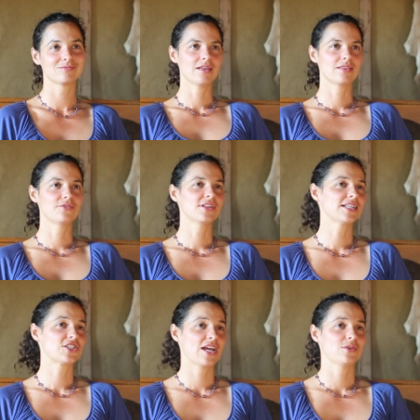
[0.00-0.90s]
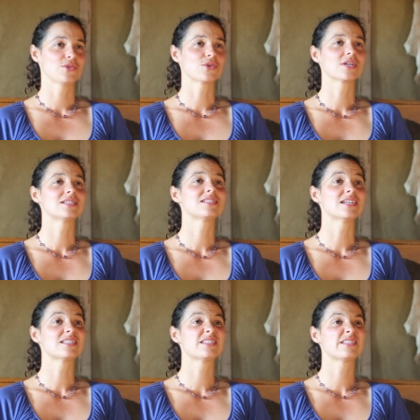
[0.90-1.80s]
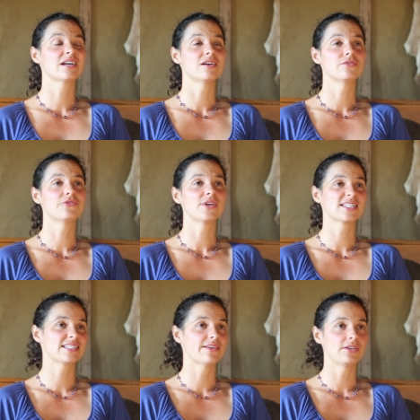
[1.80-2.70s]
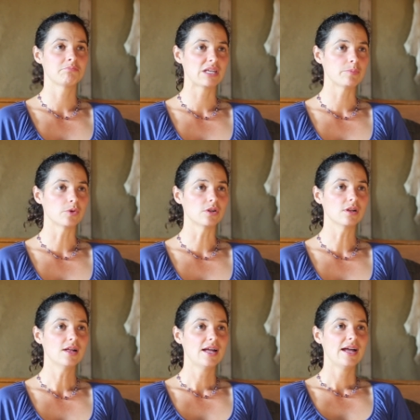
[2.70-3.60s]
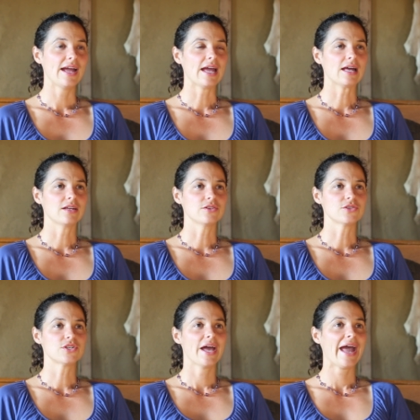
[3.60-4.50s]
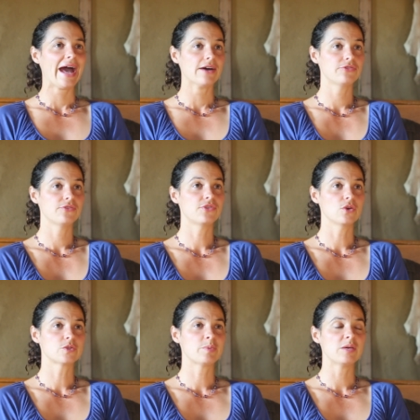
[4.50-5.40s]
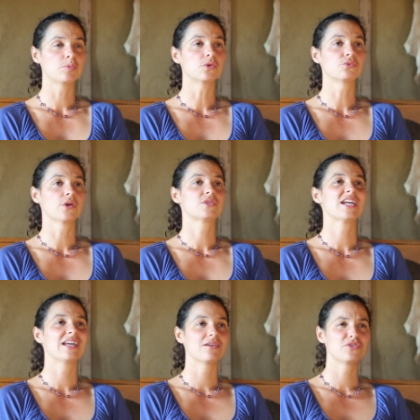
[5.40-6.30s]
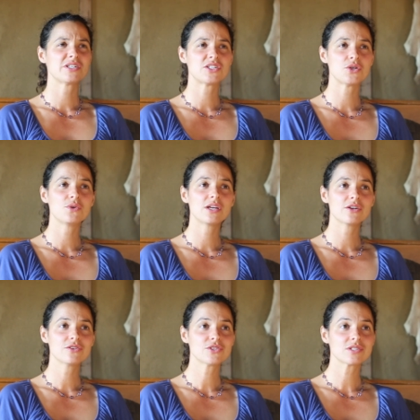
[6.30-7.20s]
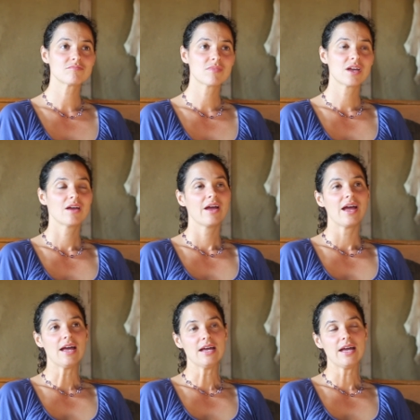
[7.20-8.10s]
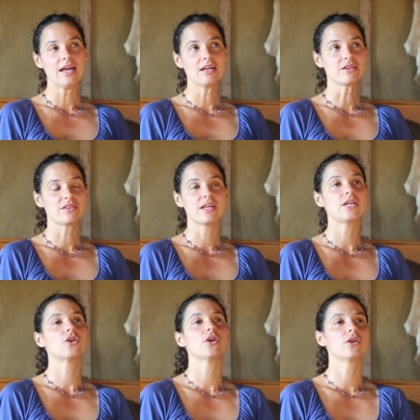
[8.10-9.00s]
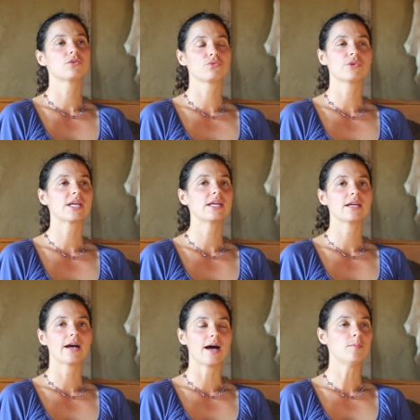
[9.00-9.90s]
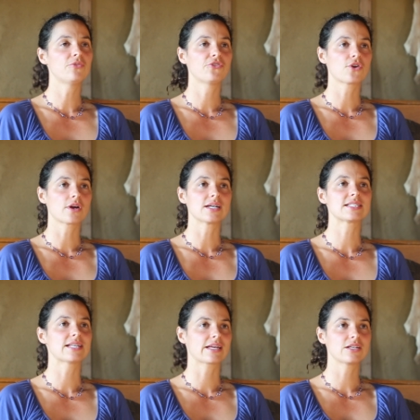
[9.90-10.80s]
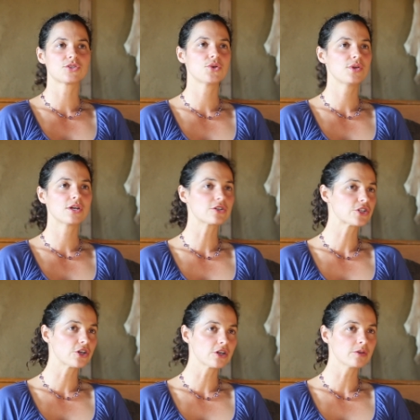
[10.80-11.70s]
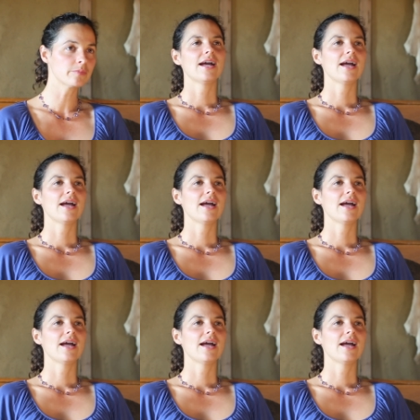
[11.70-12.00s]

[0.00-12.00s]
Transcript: The village council consists of seven people, and half of those people rotate every two years, and they could re up for a second two year term.